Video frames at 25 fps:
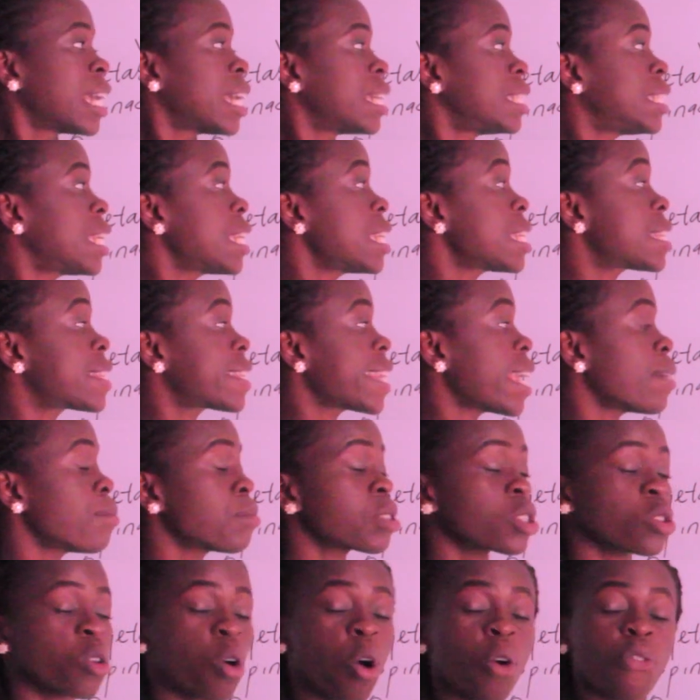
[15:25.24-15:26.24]
Then in
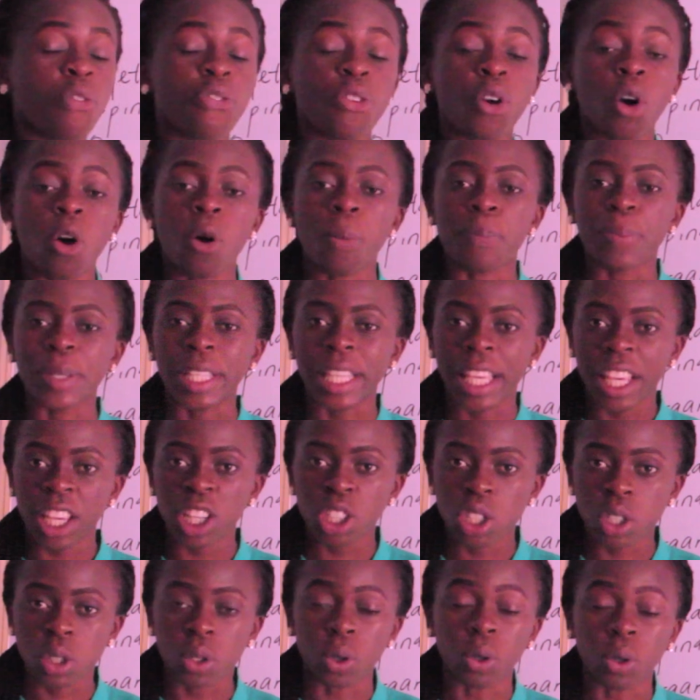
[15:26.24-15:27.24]
terms of
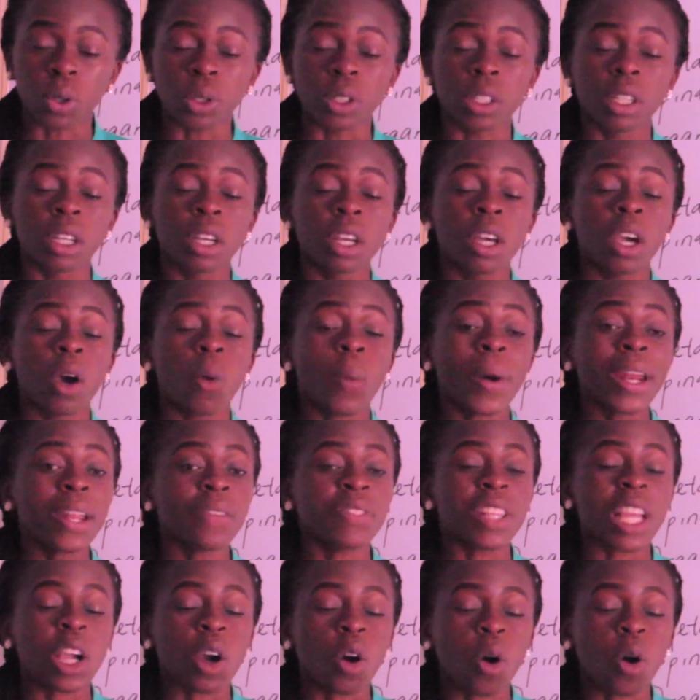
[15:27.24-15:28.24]
complication, one
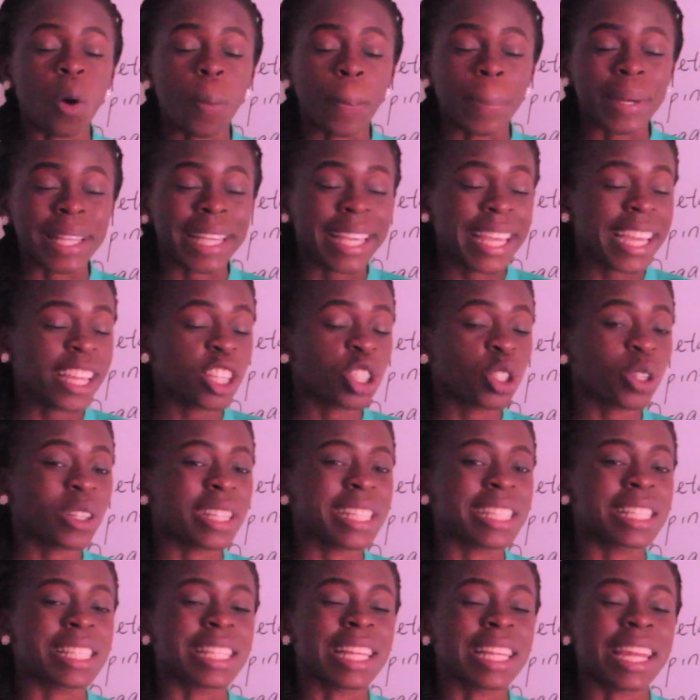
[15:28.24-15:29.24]
of the
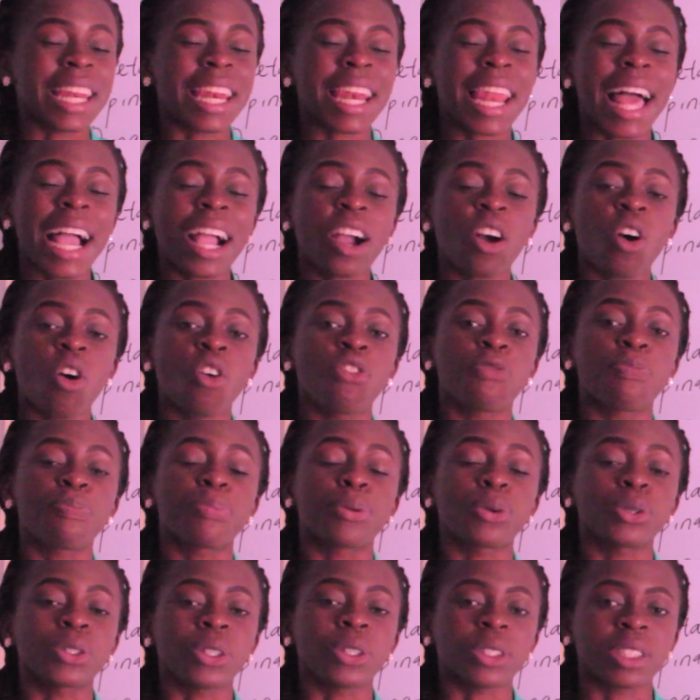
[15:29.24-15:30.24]
complications is lack of
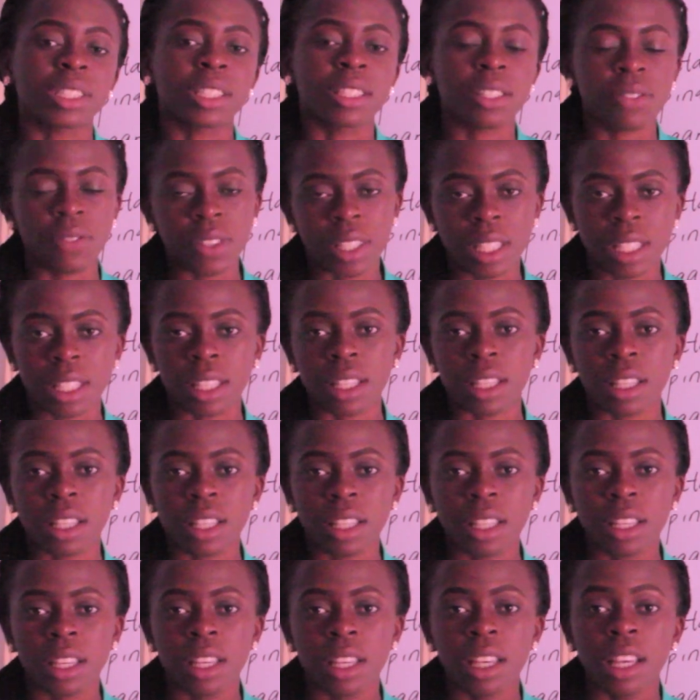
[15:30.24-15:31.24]
productivity.
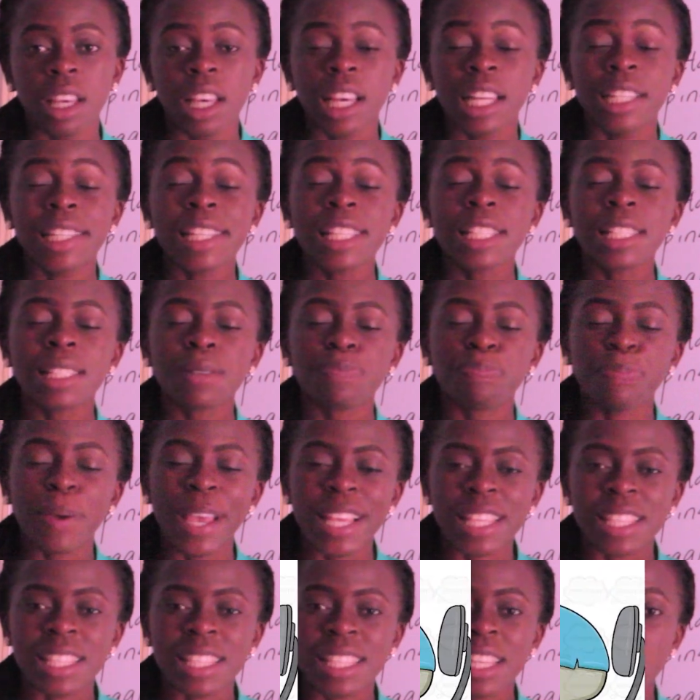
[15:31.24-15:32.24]
This
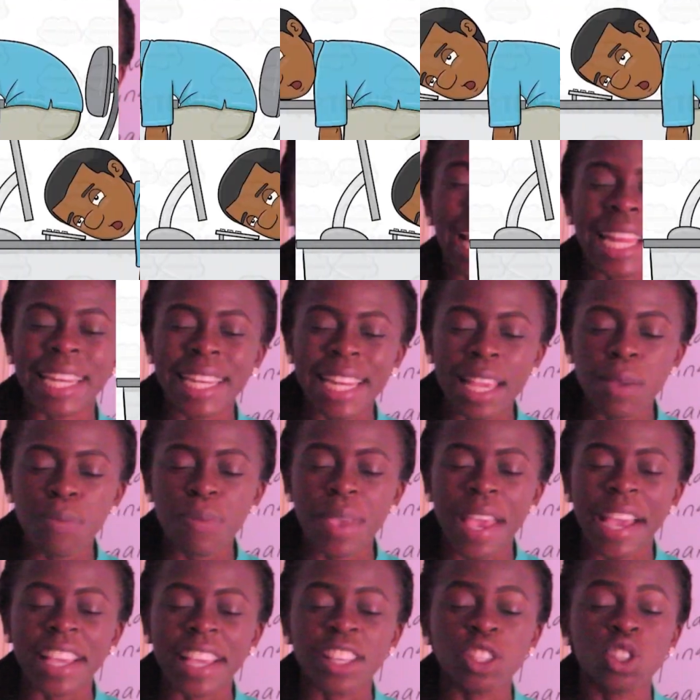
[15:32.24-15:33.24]
person with
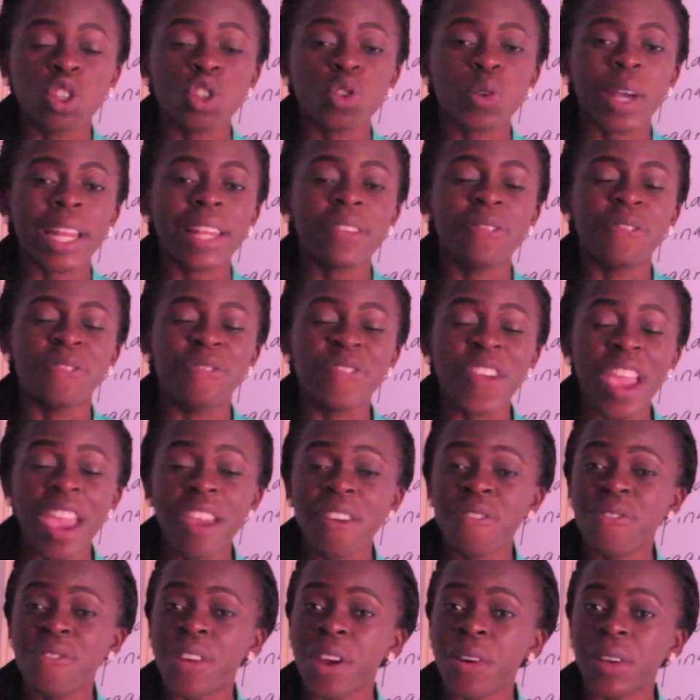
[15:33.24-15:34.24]
anemia is usually
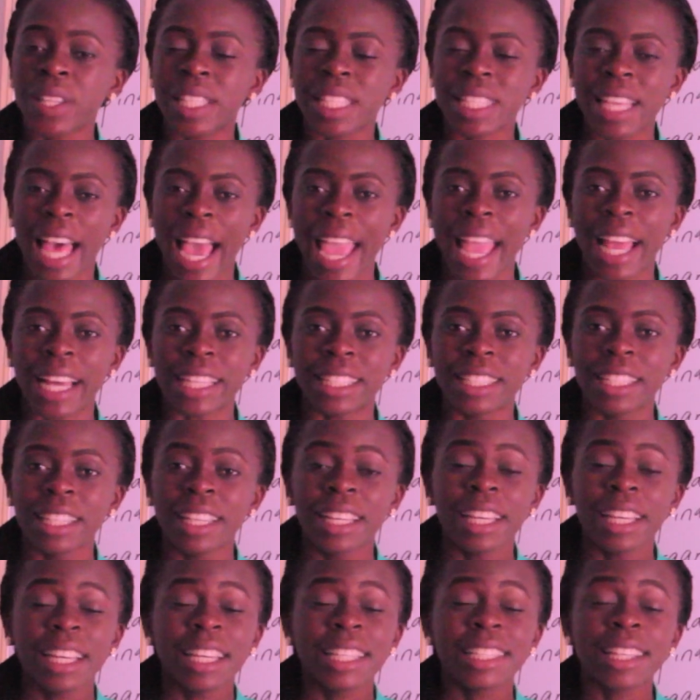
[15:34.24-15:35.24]
very, very tired.
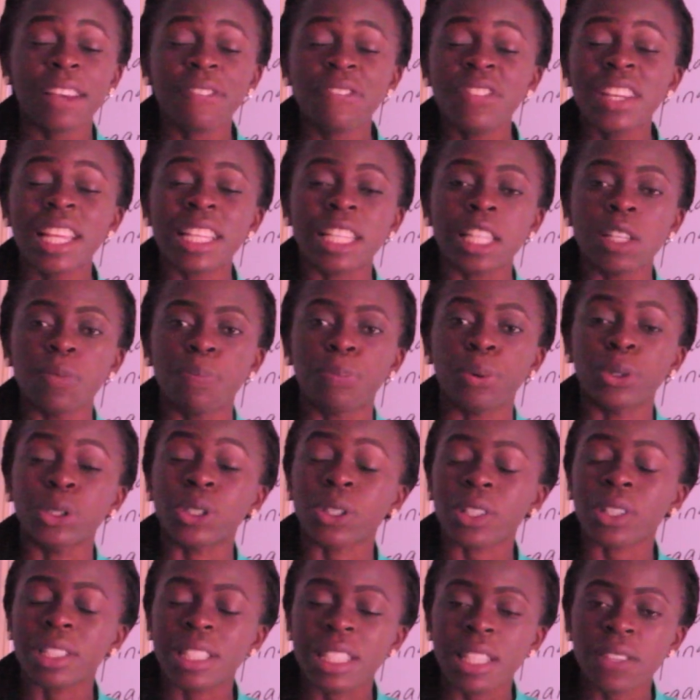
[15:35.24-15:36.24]
Definitely,
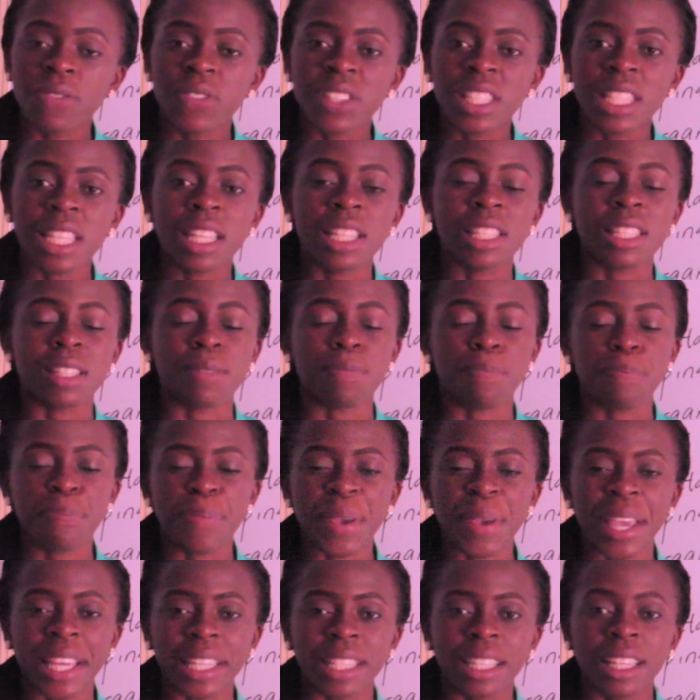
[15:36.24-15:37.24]
productivity is
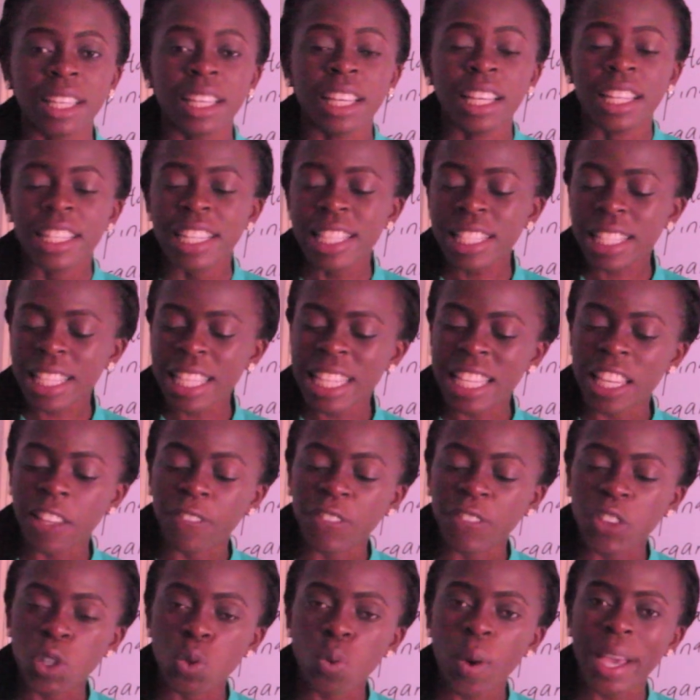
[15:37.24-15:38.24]
impaired. This
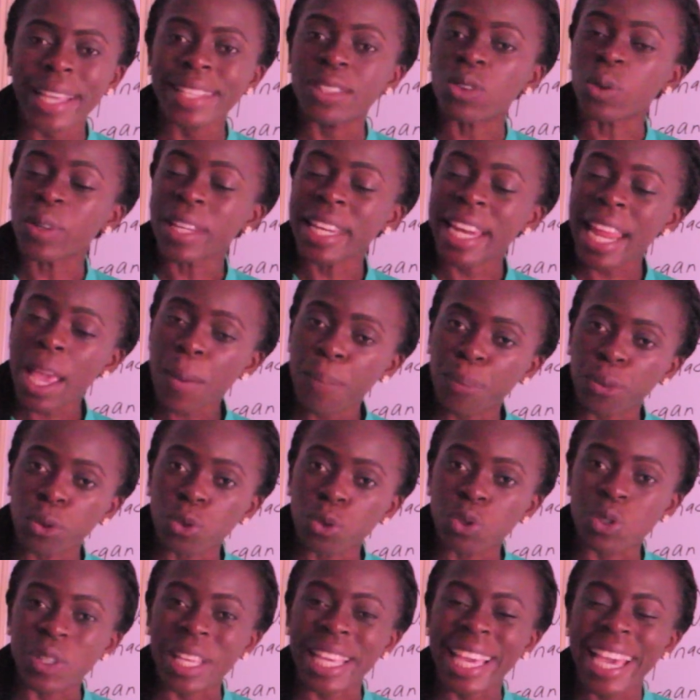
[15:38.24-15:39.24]
individual is
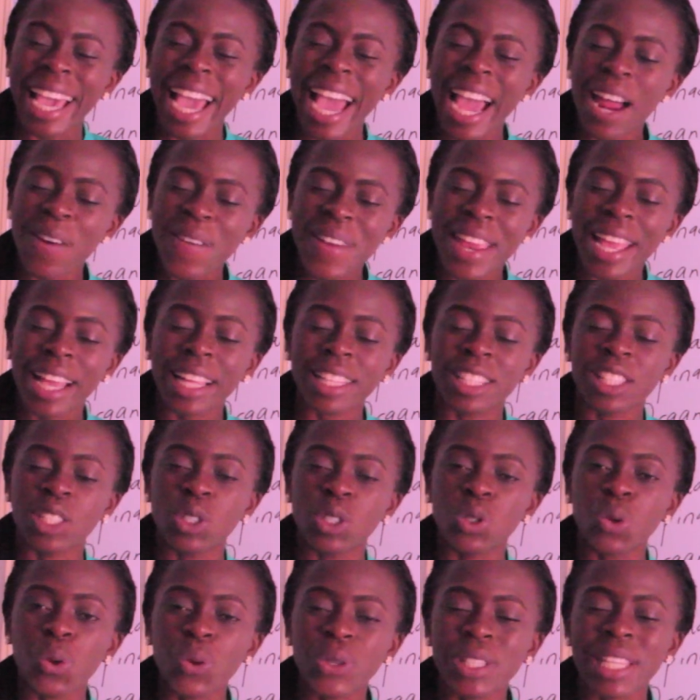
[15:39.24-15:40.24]
unable to carry out
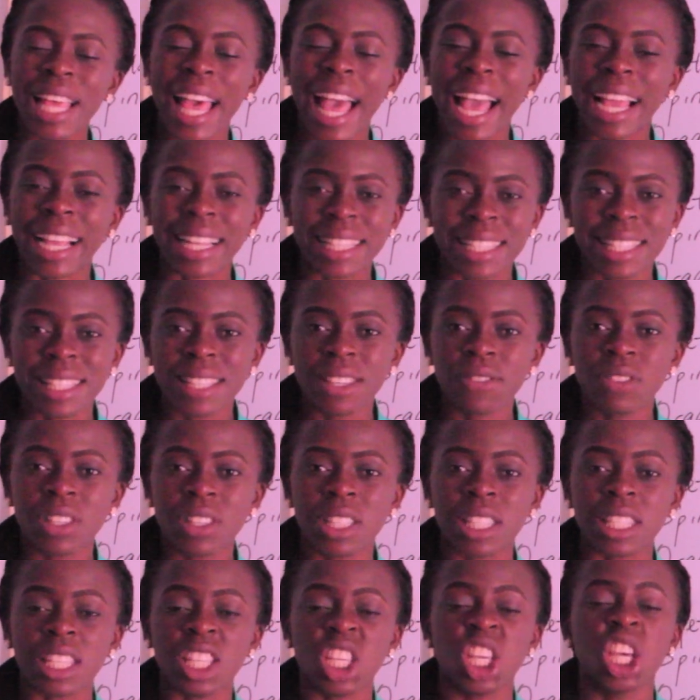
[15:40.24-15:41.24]
those
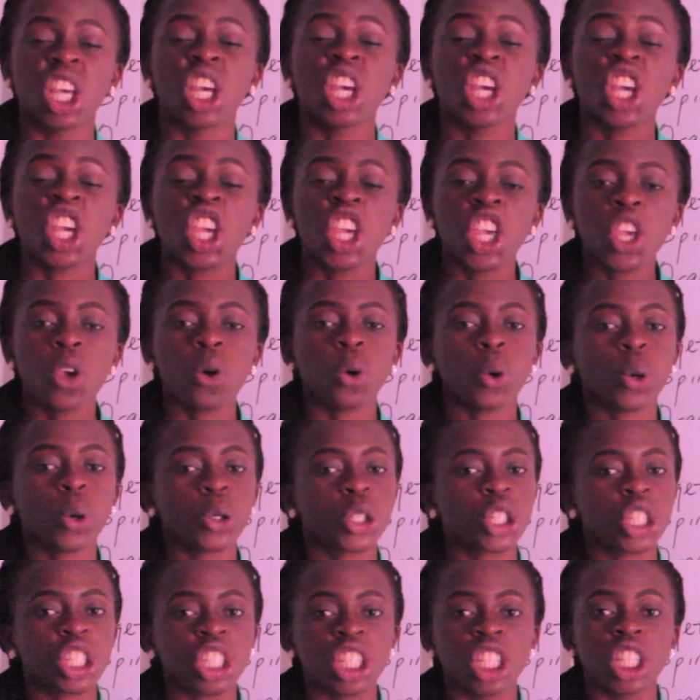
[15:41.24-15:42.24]
activities he
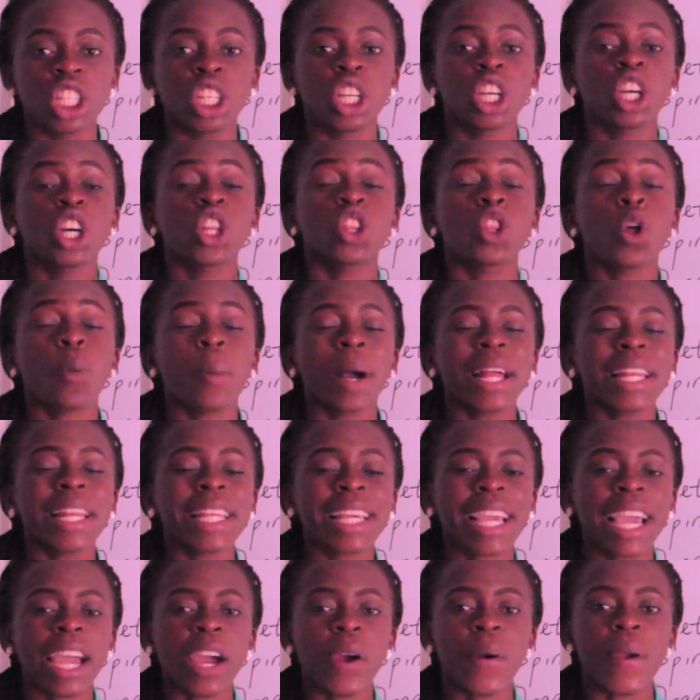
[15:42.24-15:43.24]
or she
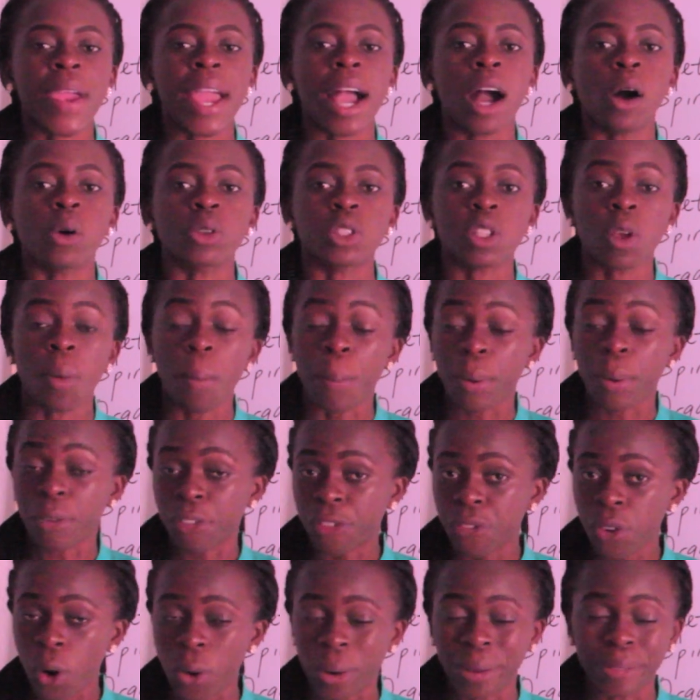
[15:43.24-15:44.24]
normally carry out
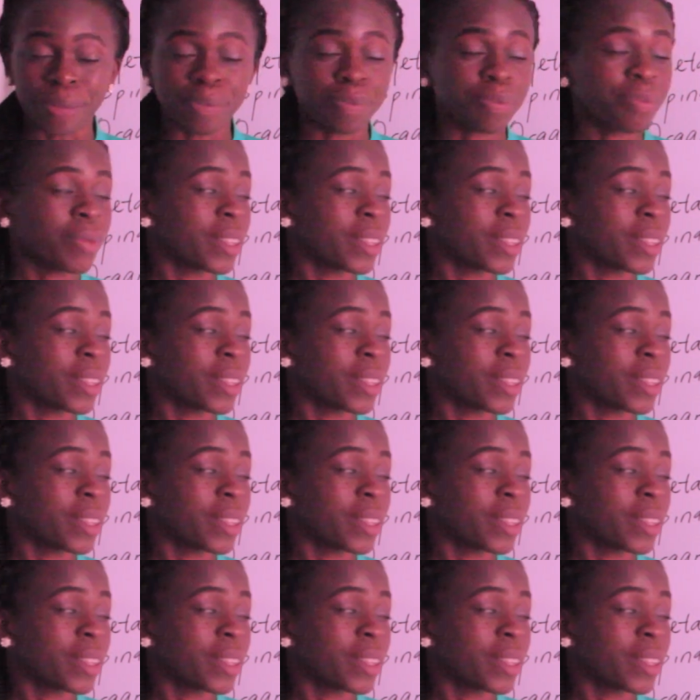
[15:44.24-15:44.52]
before.